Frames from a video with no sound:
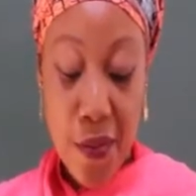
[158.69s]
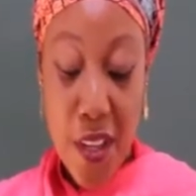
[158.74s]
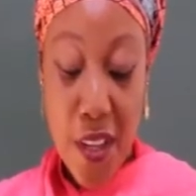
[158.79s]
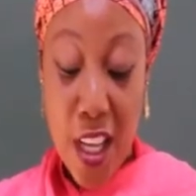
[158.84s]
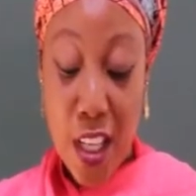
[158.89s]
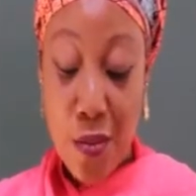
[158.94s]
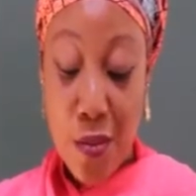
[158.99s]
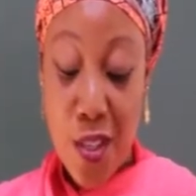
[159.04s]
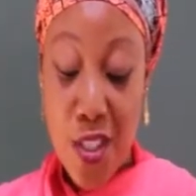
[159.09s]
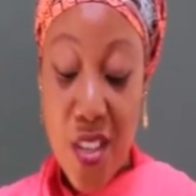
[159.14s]

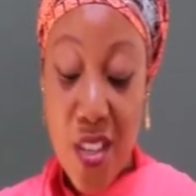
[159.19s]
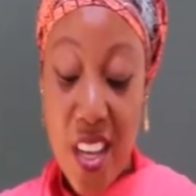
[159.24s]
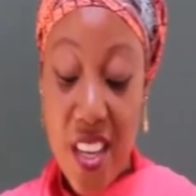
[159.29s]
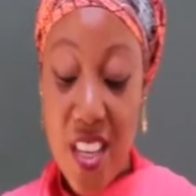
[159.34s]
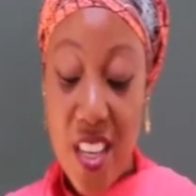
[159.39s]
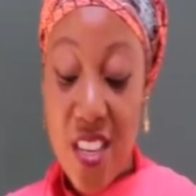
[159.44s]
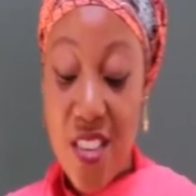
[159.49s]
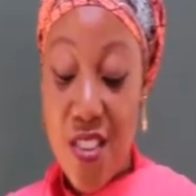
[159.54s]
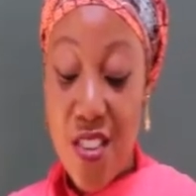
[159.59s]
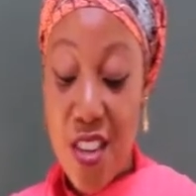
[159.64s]

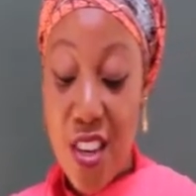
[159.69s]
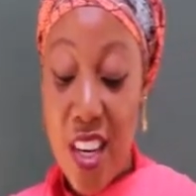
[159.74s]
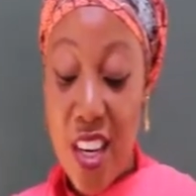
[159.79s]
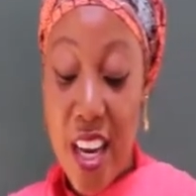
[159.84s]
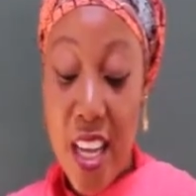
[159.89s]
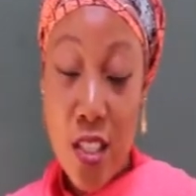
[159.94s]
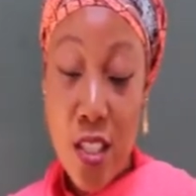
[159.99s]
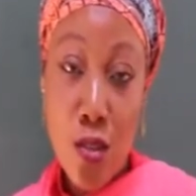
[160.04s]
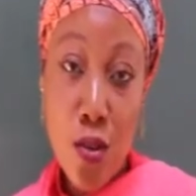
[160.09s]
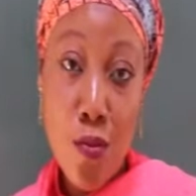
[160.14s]
especially in the
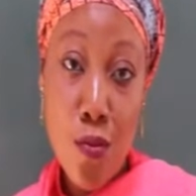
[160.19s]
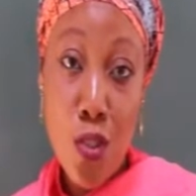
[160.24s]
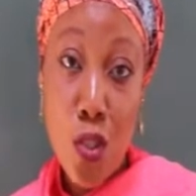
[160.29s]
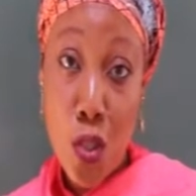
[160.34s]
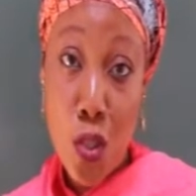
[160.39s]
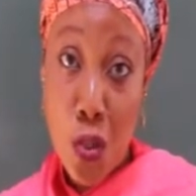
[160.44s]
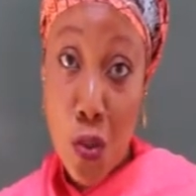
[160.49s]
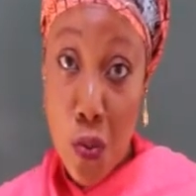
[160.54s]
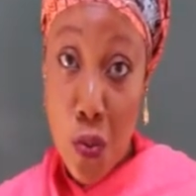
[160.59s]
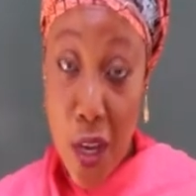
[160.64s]
classroom
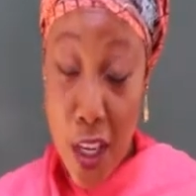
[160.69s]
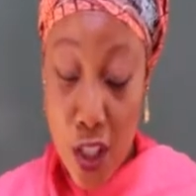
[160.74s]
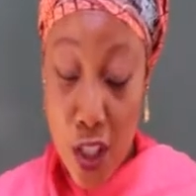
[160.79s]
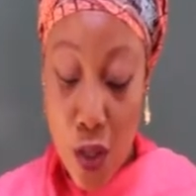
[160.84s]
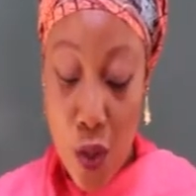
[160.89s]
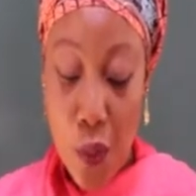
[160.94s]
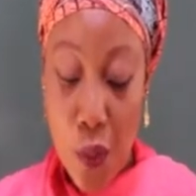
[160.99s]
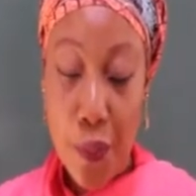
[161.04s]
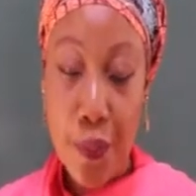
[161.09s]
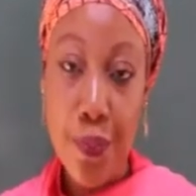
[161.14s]
situation.